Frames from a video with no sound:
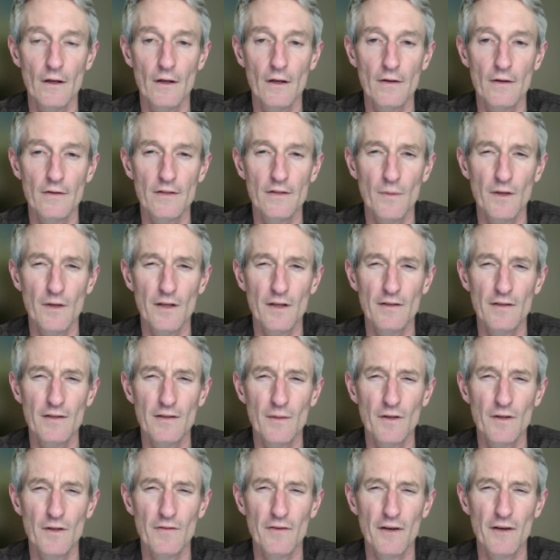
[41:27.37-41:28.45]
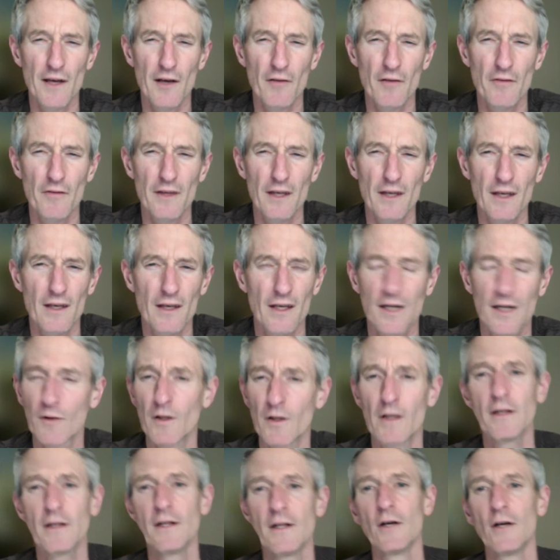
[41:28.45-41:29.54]
Something of healthcare. Anyway,
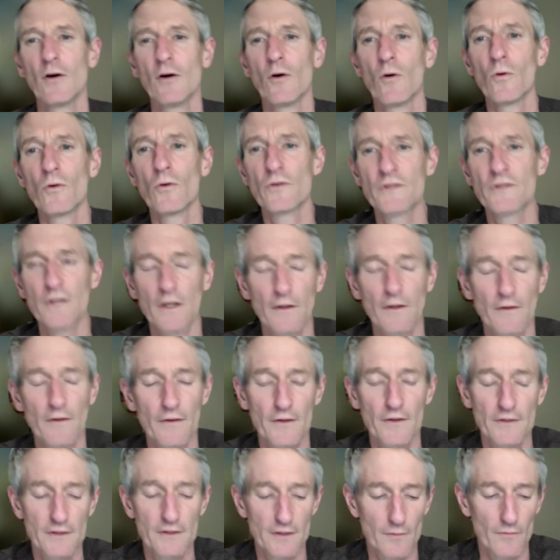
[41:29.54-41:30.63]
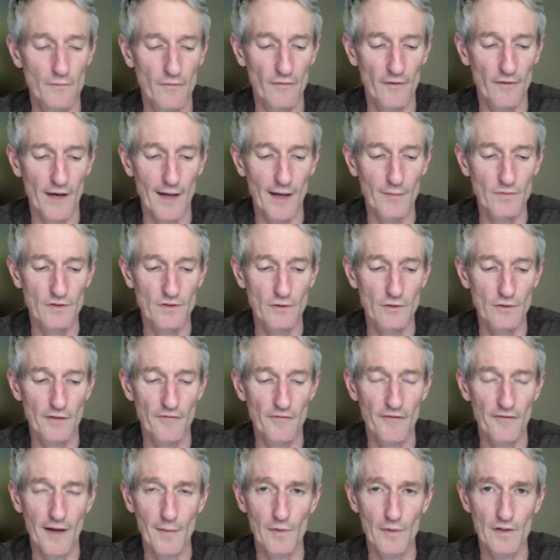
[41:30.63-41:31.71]
also there's some truly
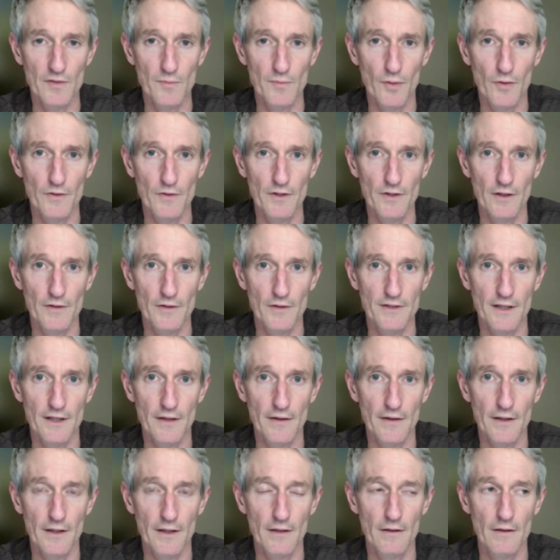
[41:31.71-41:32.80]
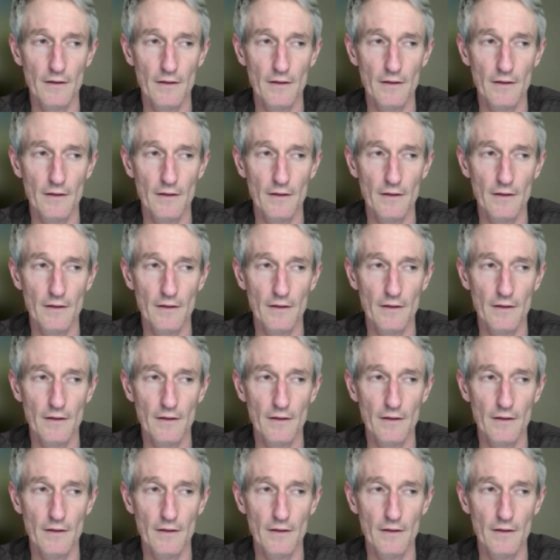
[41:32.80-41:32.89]
fabulous podcasts out there,